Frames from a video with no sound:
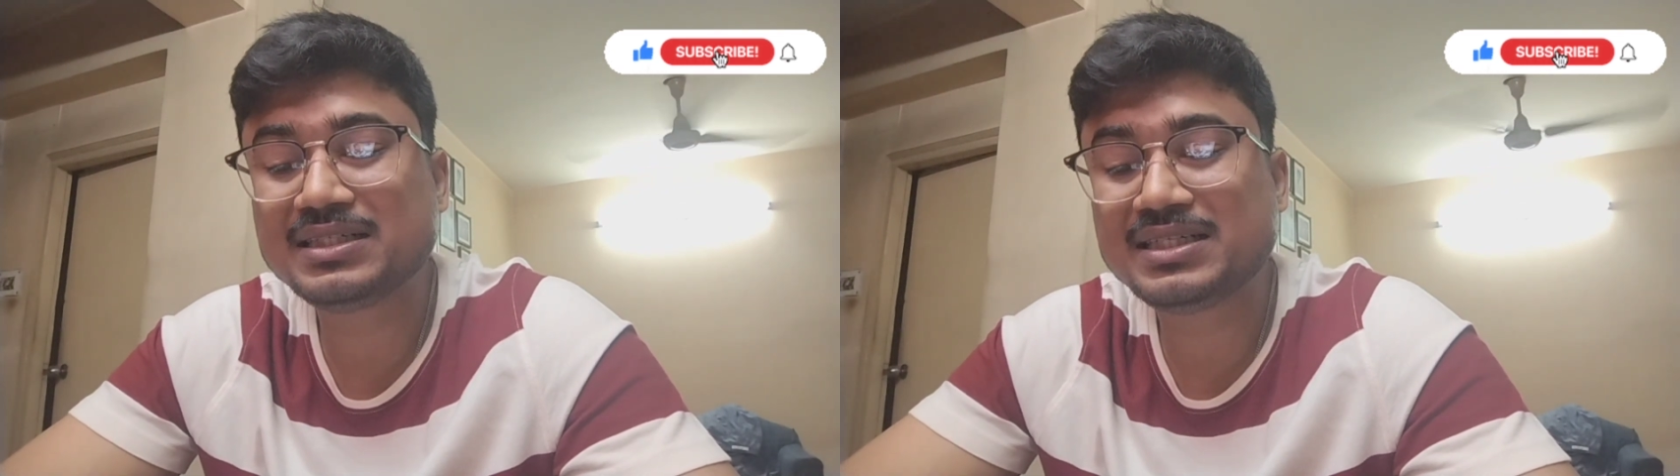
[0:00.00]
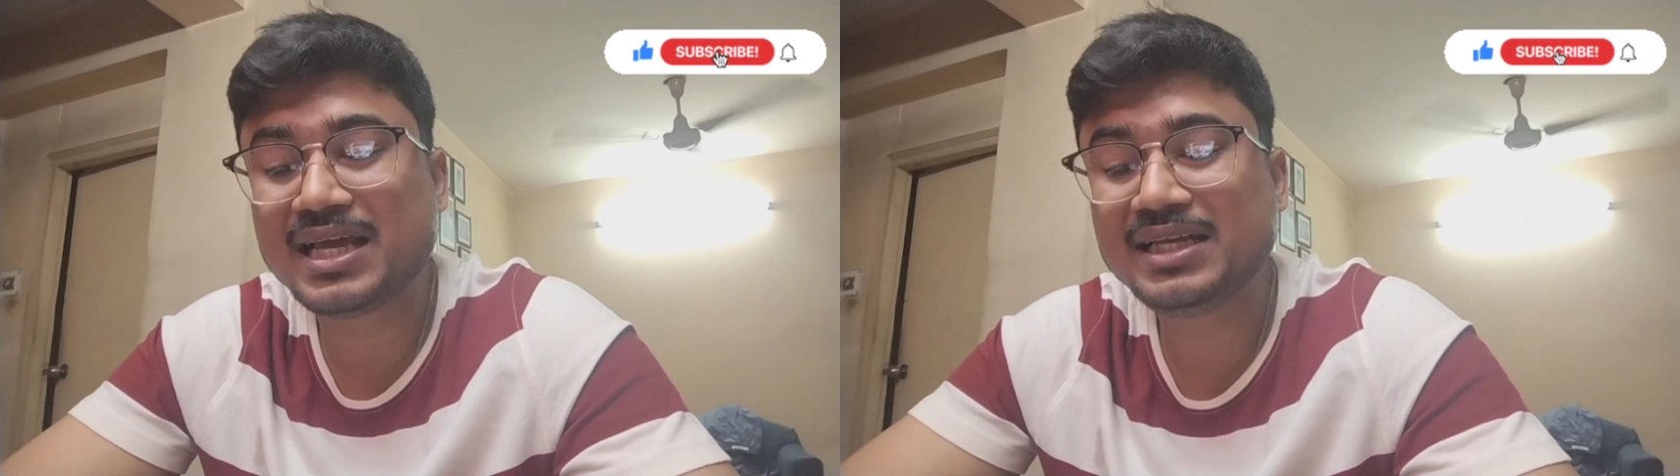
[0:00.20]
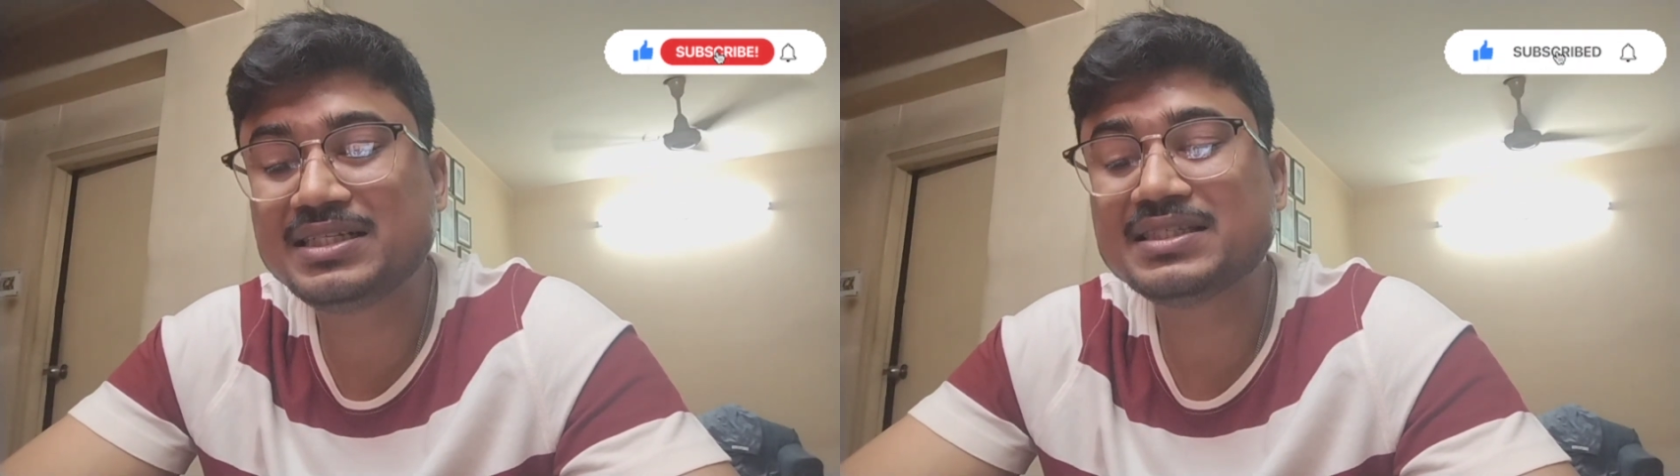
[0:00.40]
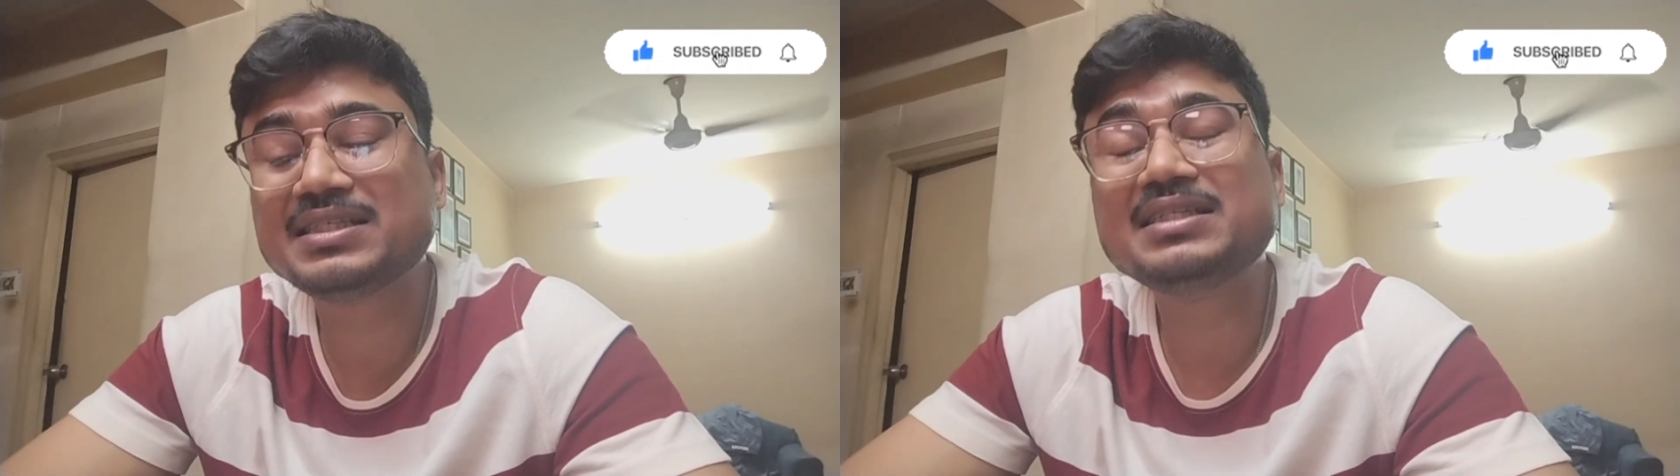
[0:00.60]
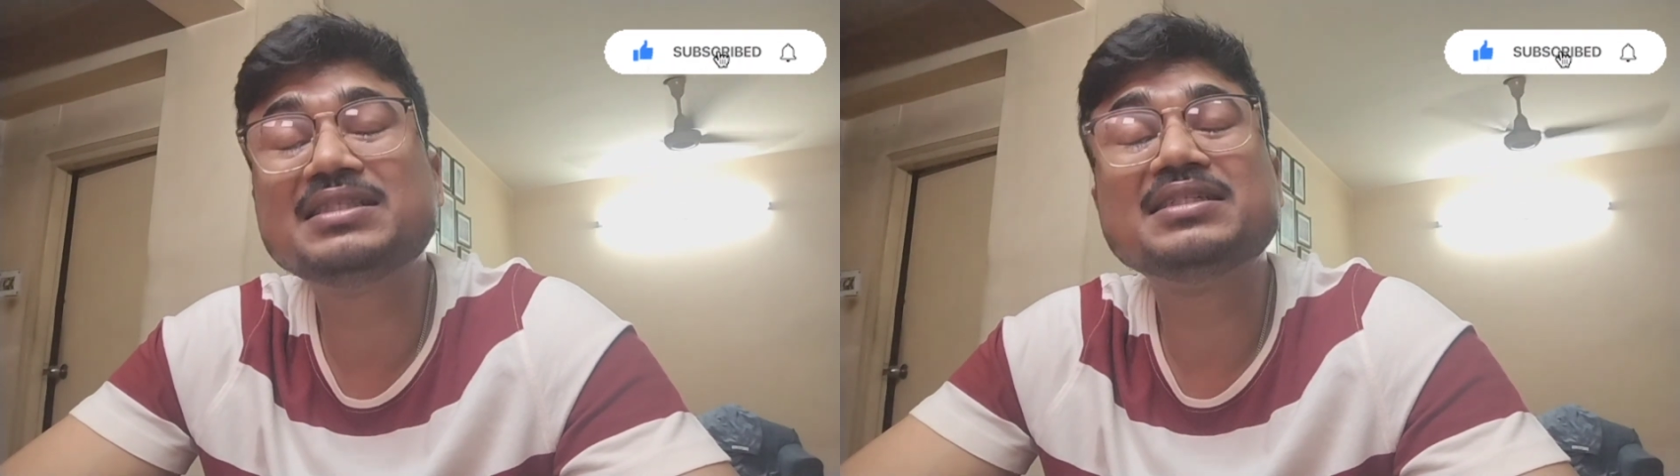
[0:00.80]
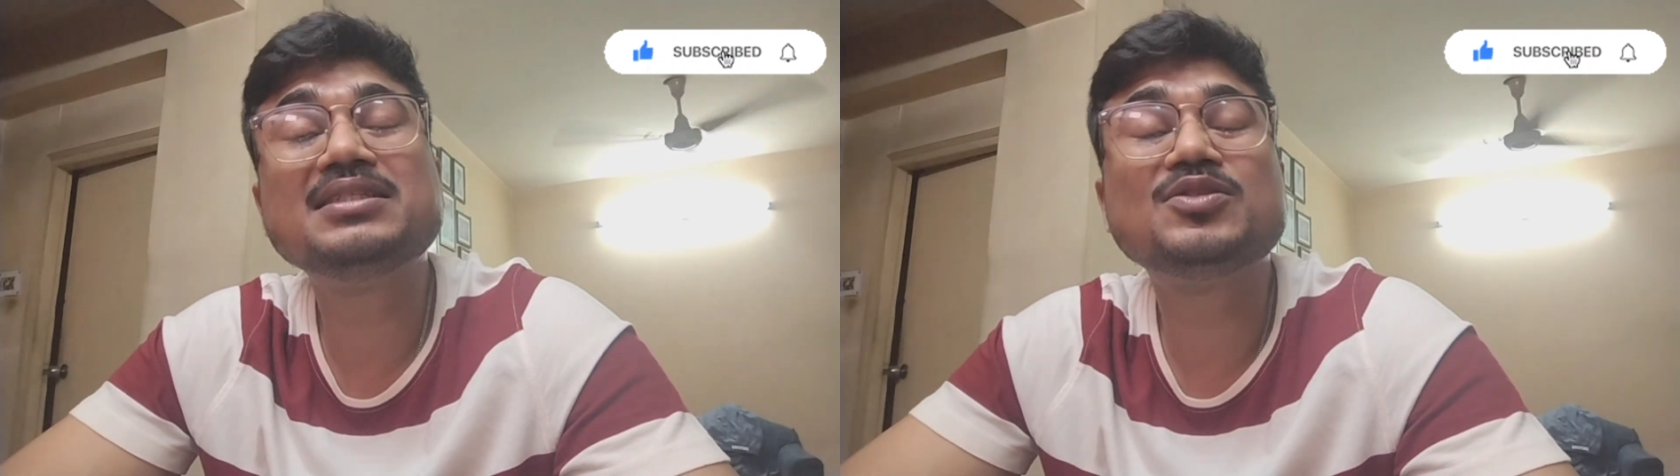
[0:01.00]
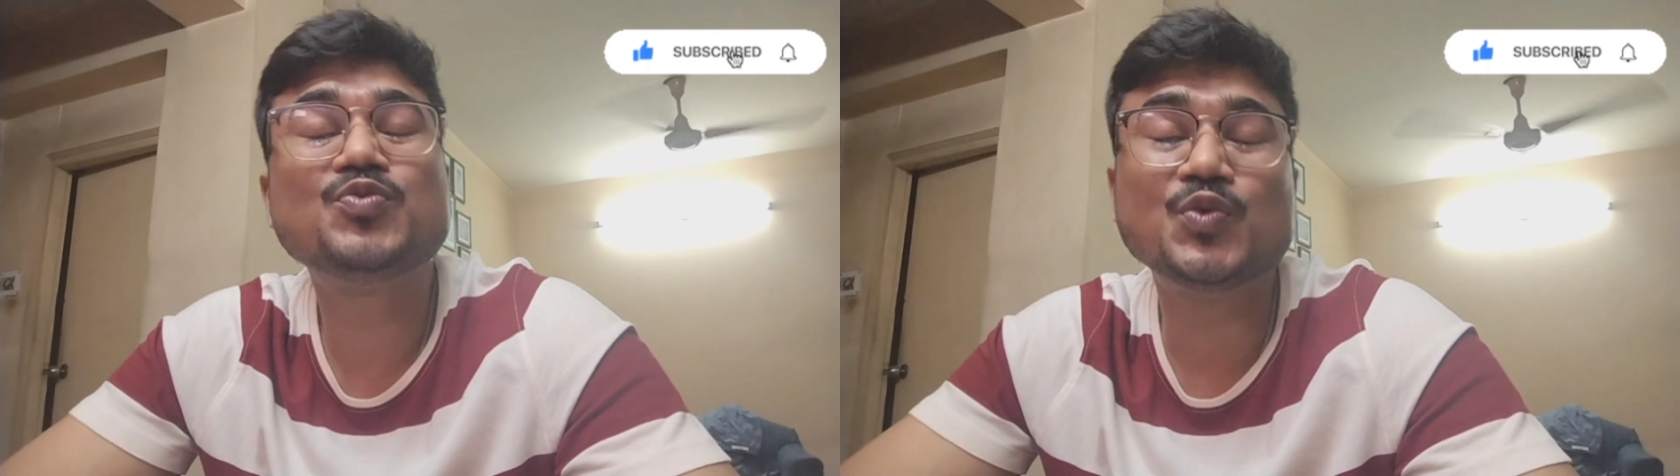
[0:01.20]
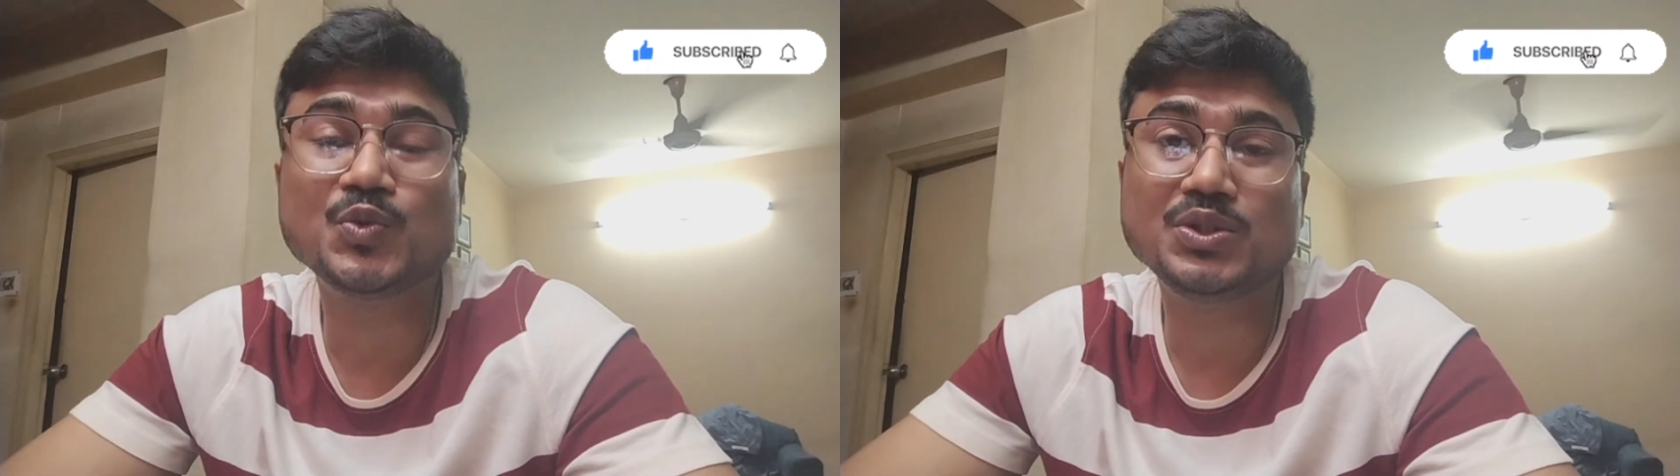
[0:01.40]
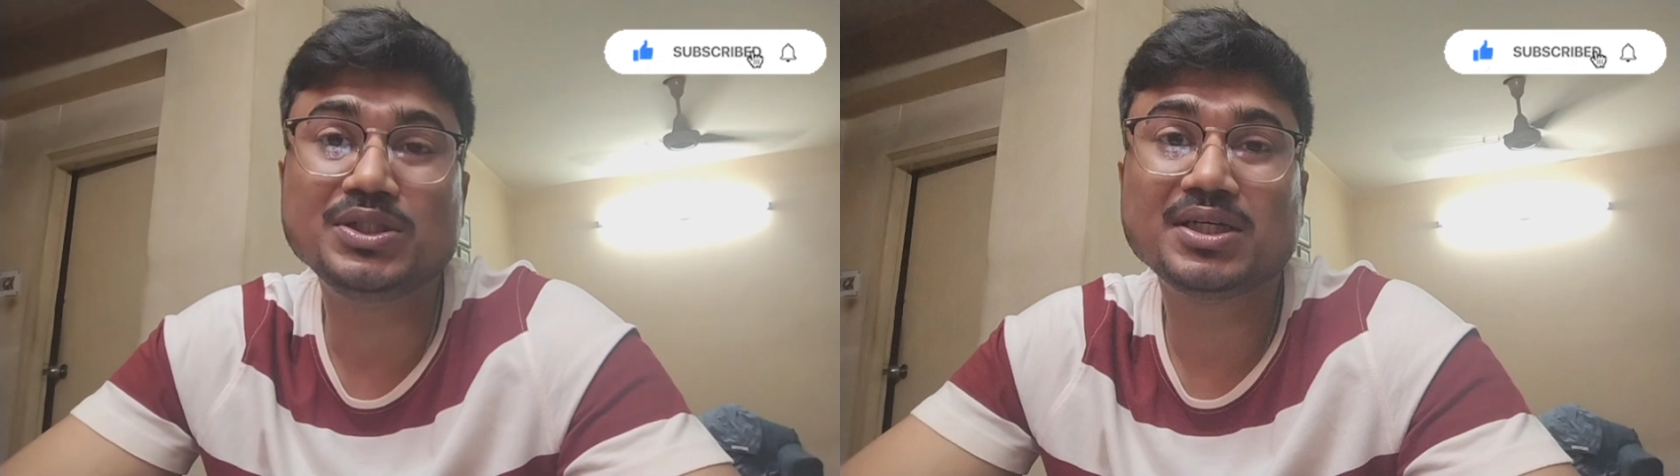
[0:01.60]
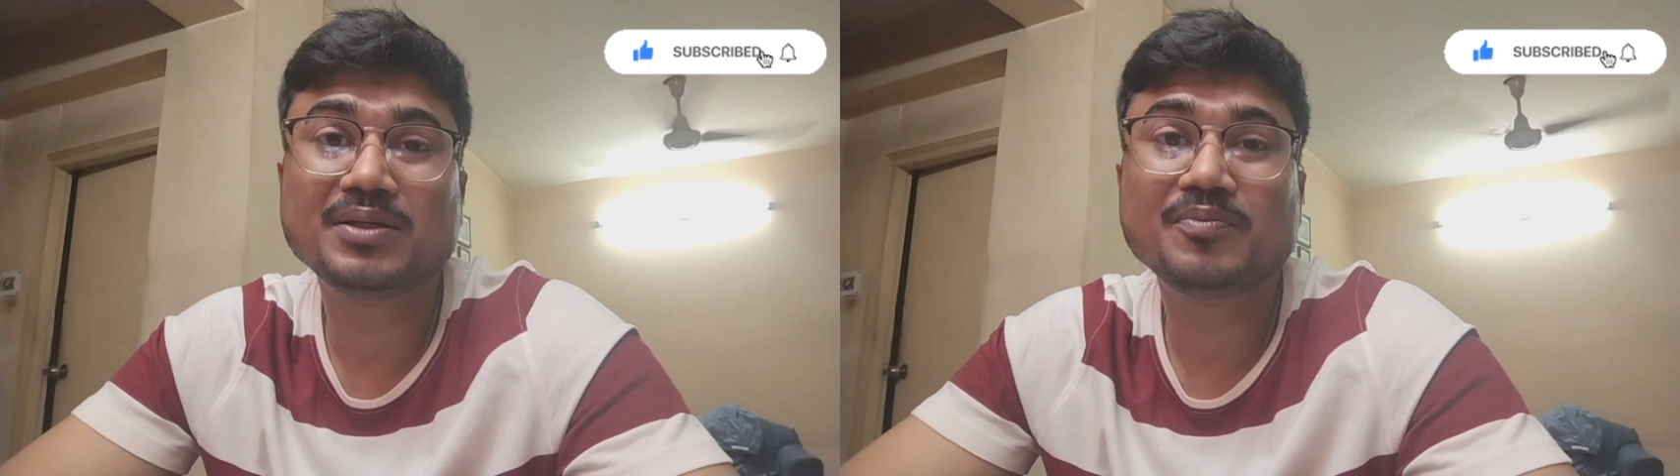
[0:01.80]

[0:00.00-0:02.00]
dead Caesar's wound.